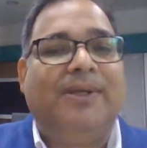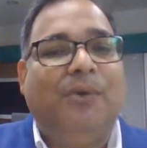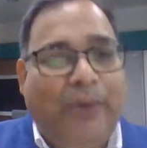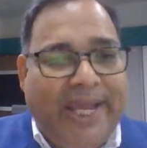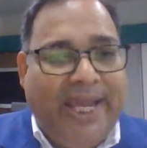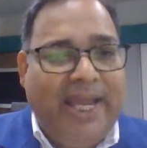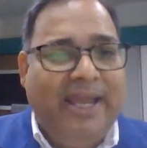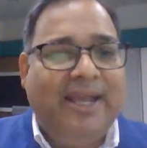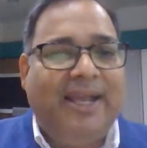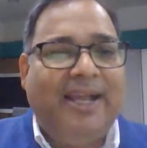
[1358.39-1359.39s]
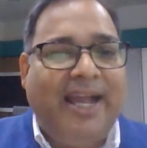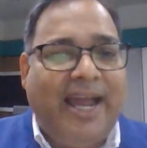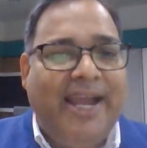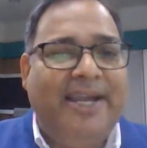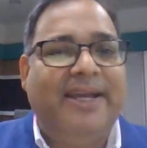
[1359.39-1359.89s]
way,
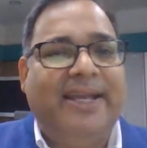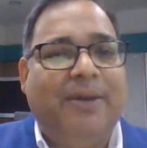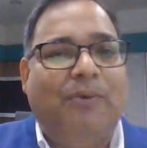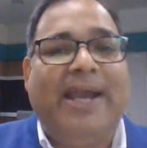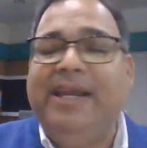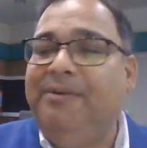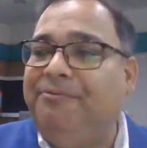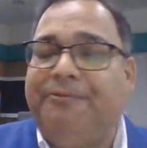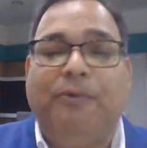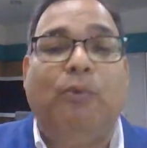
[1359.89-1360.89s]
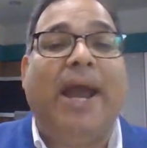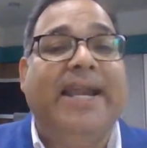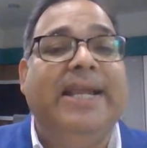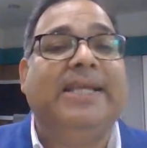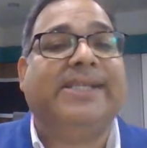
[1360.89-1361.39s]
guide. If
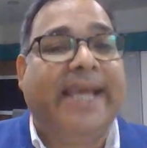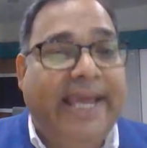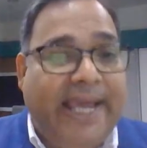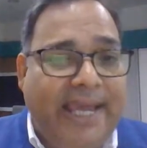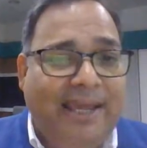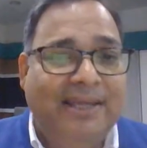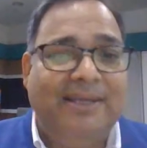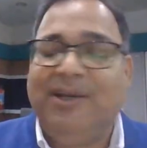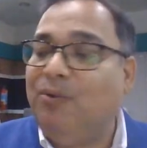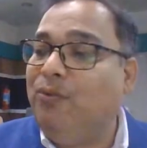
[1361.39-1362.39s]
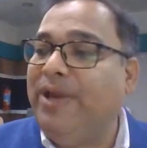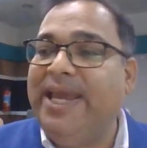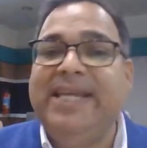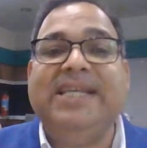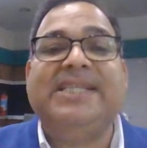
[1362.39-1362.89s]
wide is A,
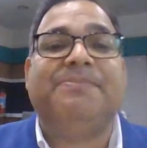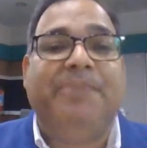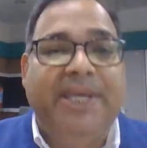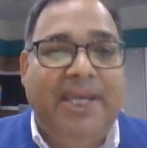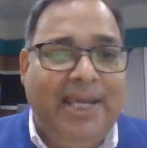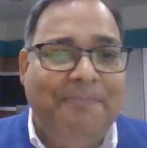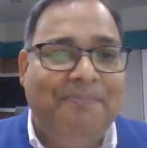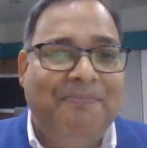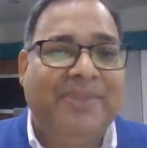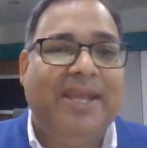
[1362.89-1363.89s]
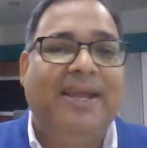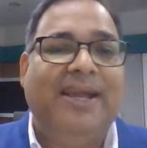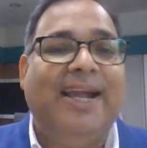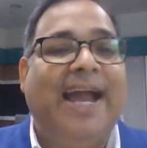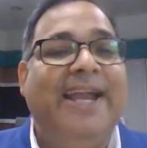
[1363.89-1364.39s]
way is B,
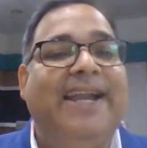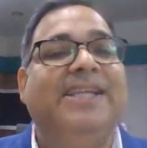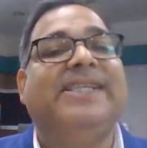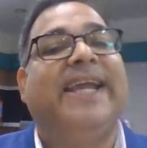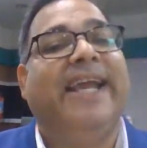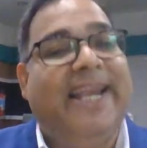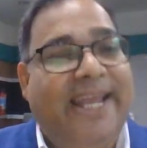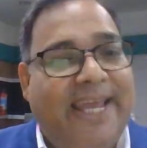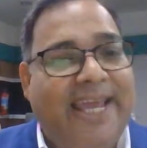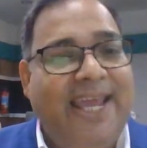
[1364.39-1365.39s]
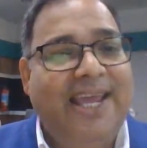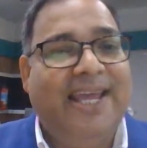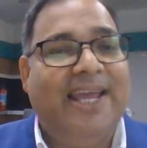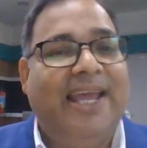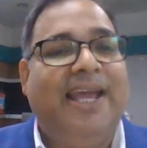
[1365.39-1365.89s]
guide is again A,
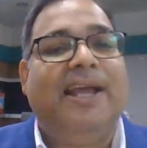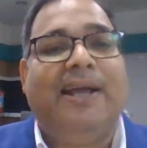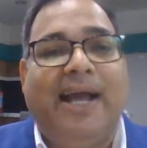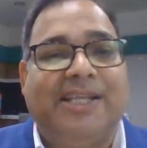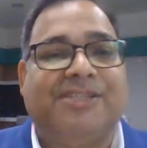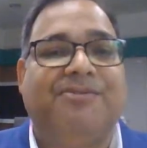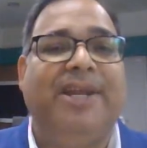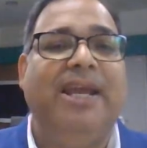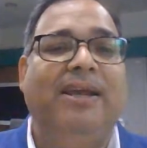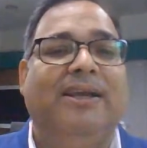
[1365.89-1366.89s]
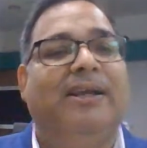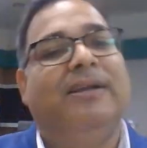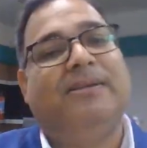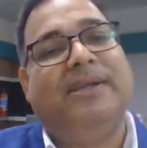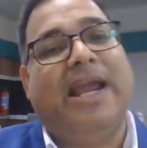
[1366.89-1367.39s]
astray
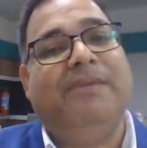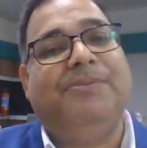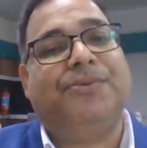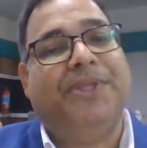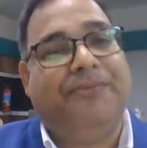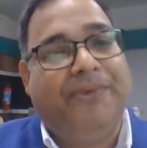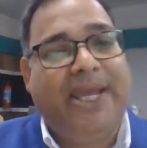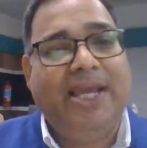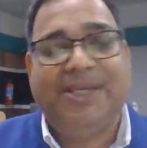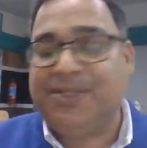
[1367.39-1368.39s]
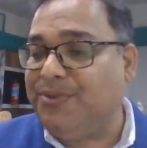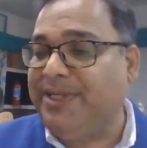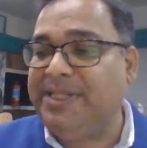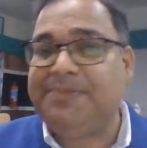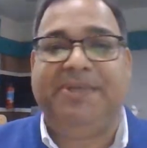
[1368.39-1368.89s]
rhymes with way, so
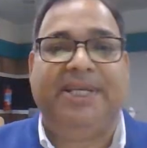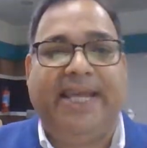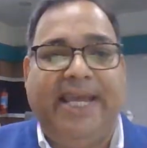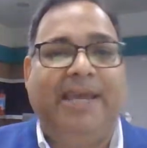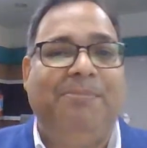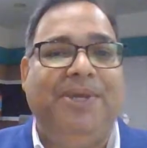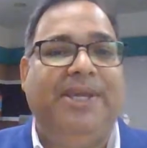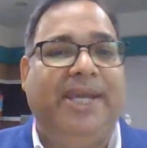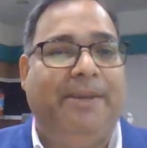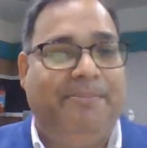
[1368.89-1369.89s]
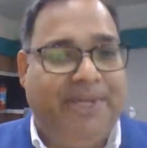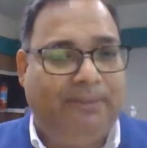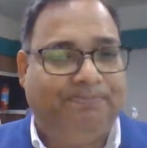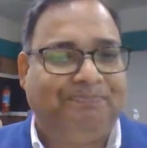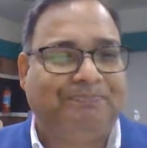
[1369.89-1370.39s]
it is B. A, B, A, B.